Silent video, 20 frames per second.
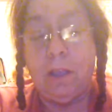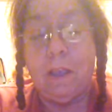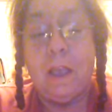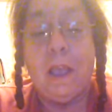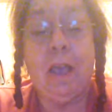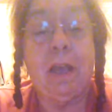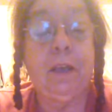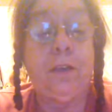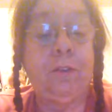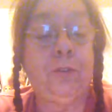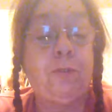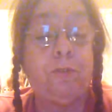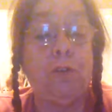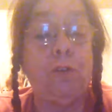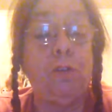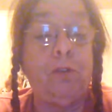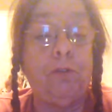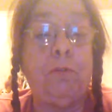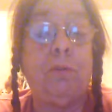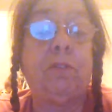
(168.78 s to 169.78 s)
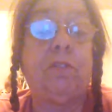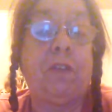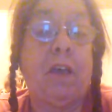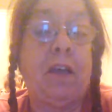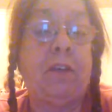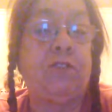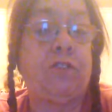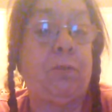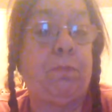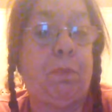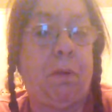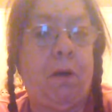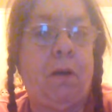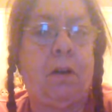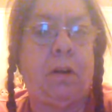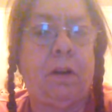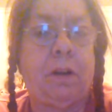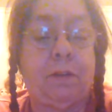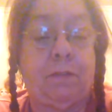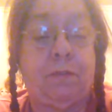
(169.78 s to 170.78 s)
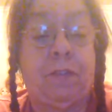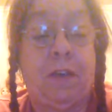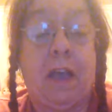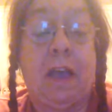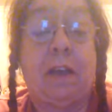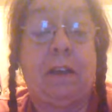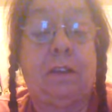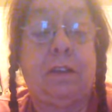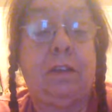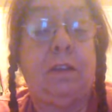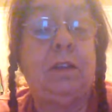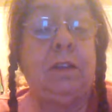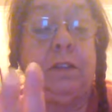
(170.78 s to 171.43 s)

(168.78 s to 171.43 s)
And Cthulhu is actually part of that.